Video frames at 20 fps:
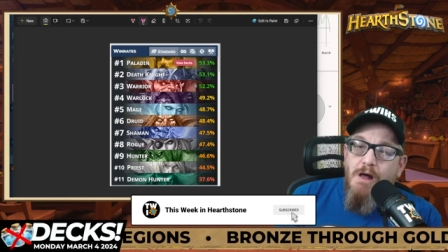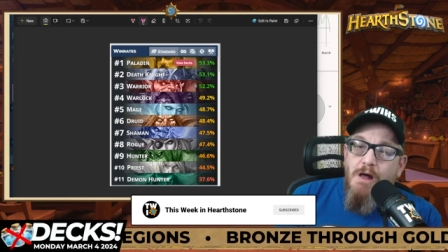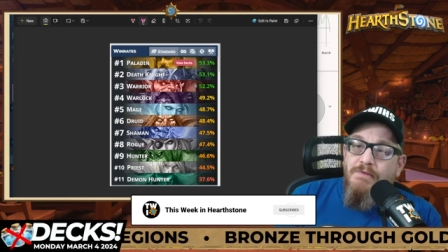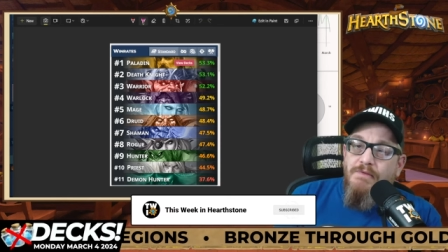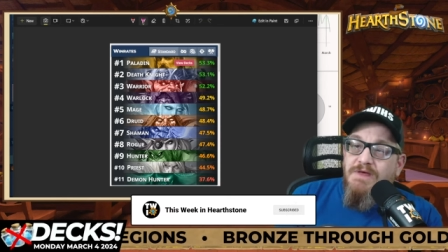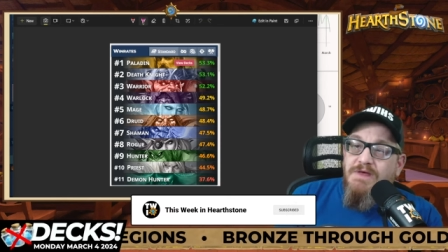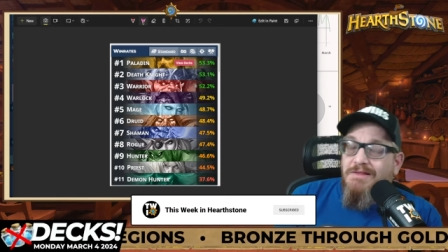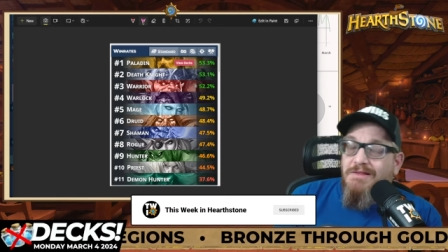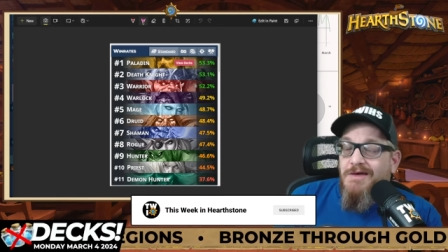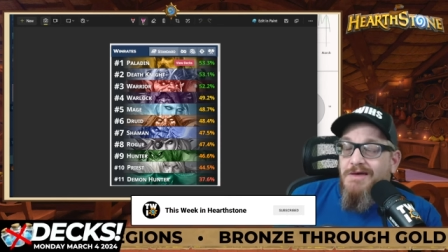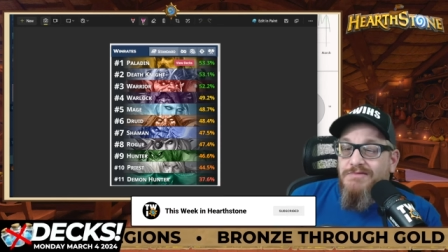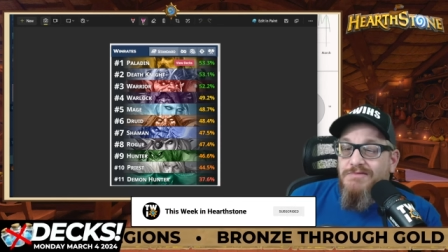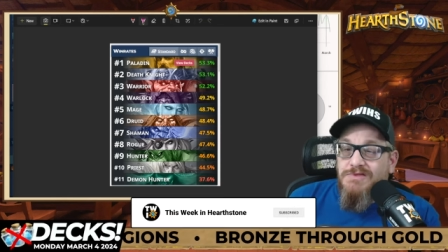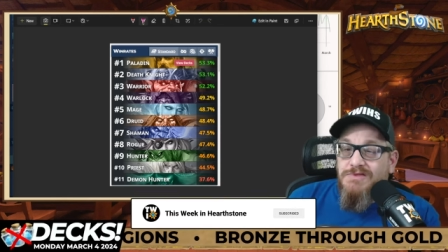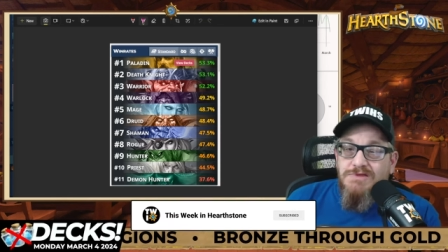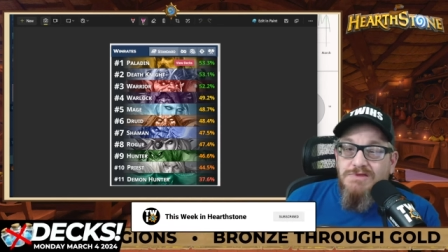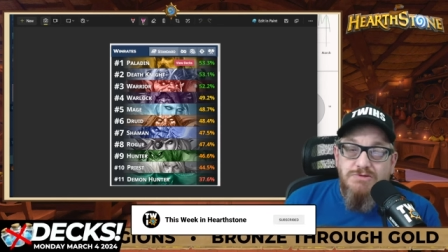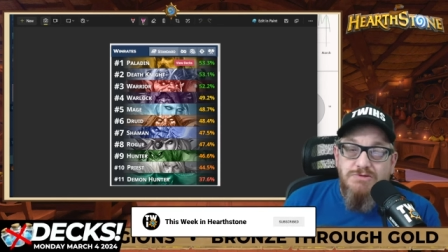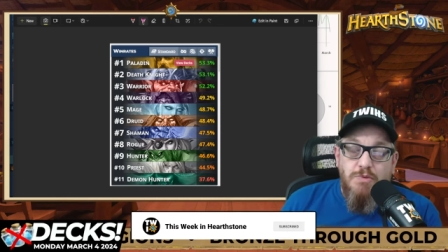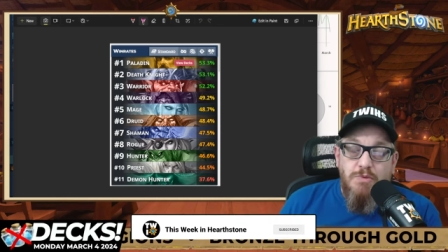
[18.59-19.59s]
On the
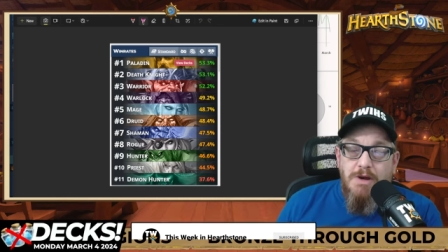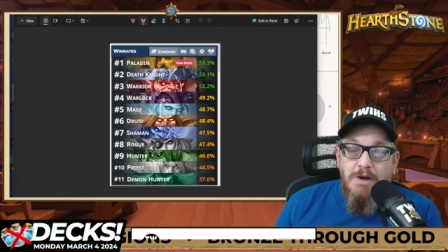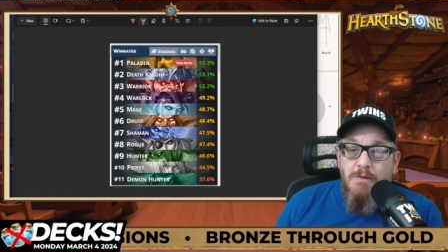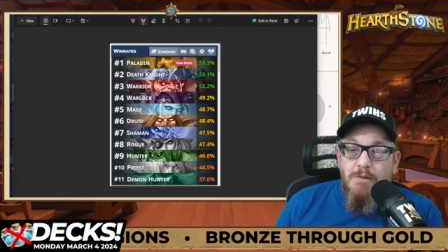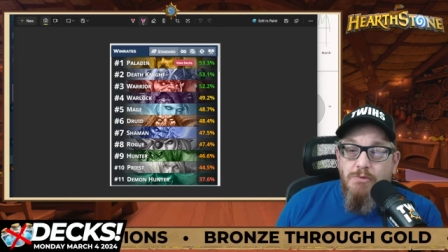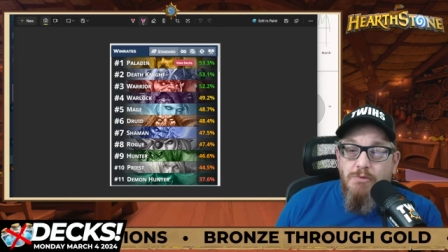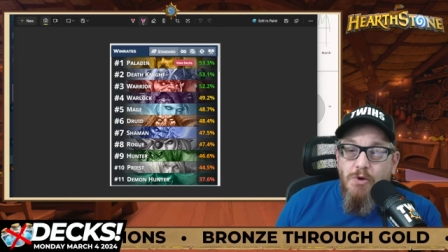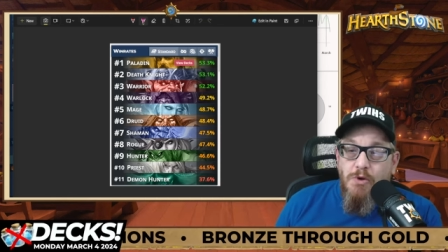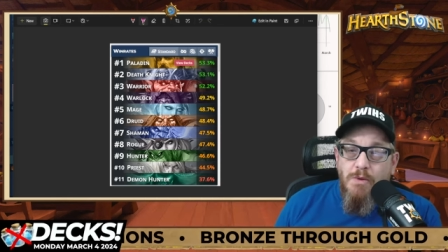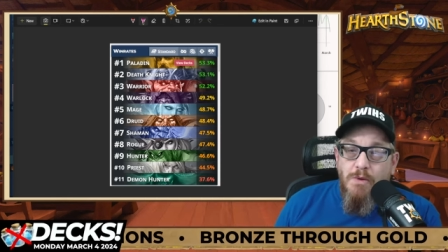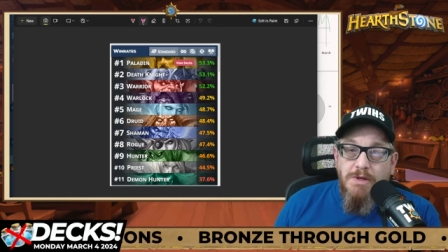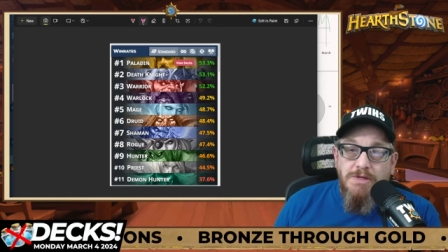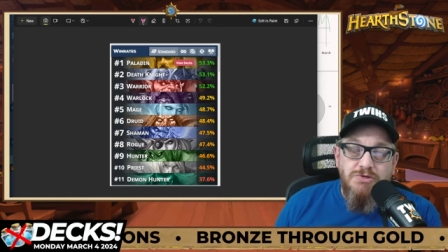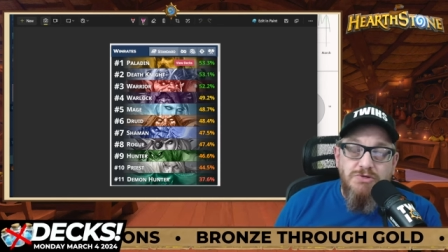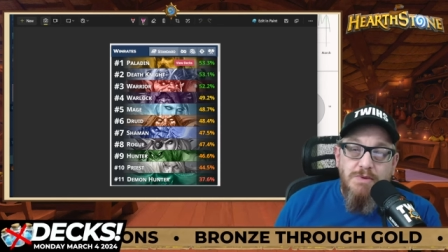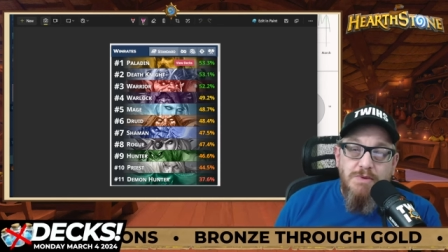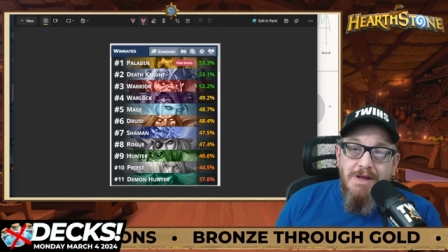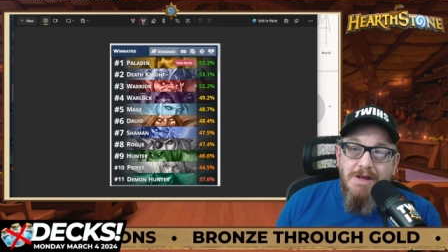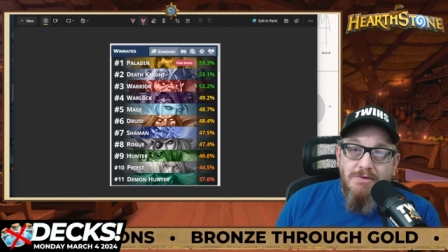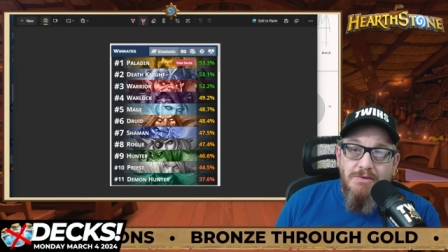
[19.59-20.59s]
11th is when I'm going
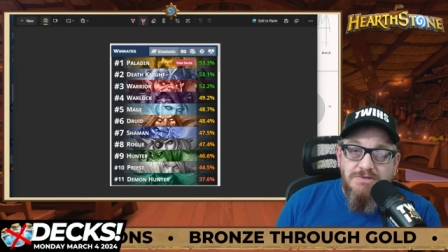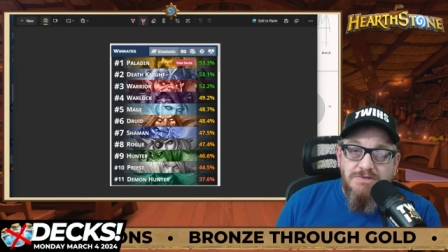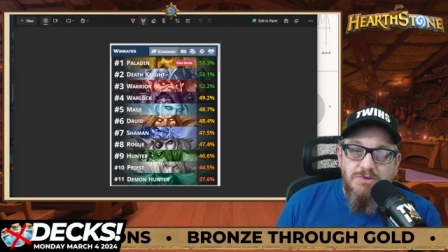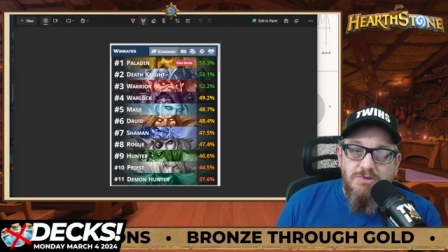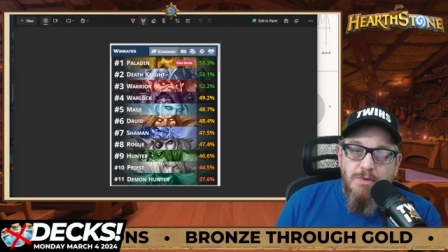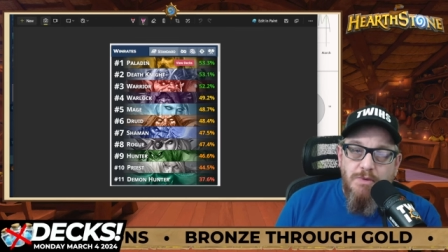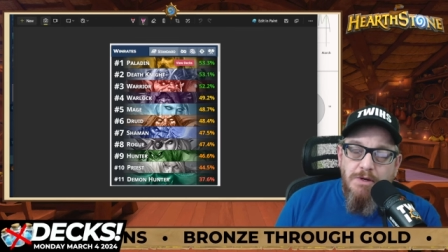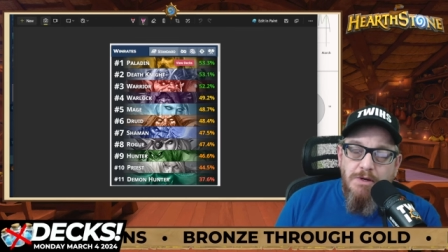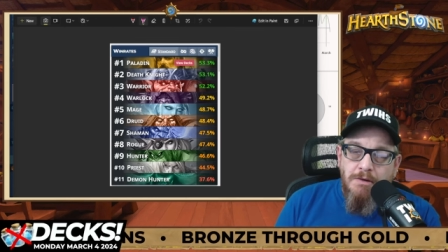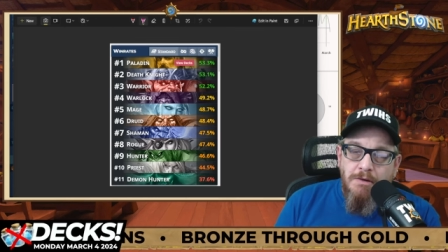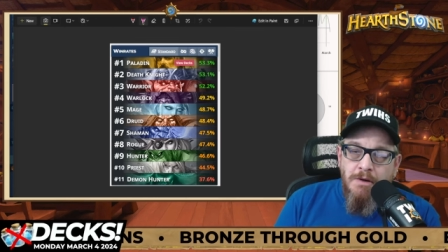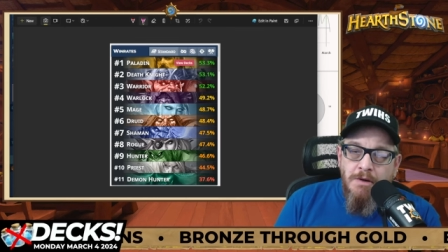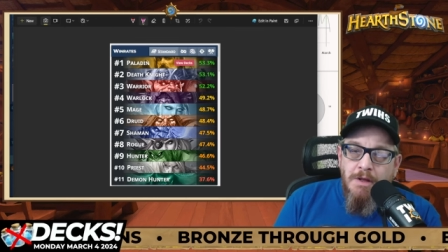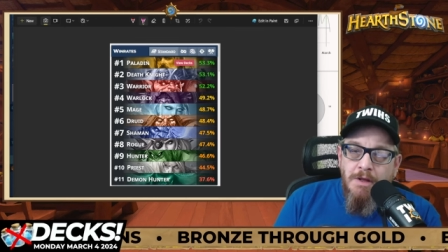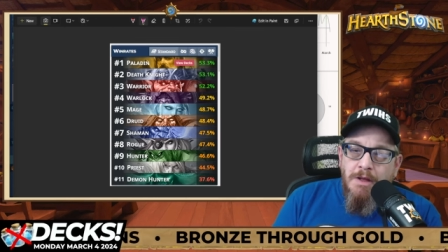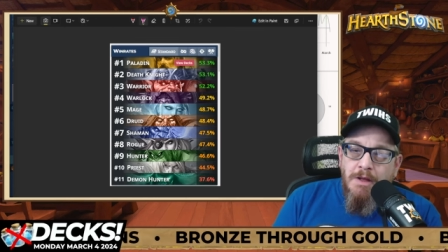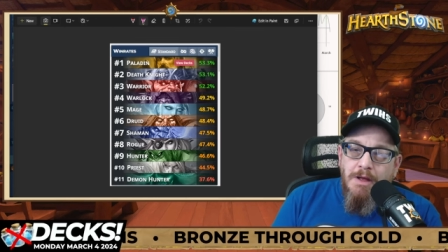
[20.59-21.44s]
to announce the winner.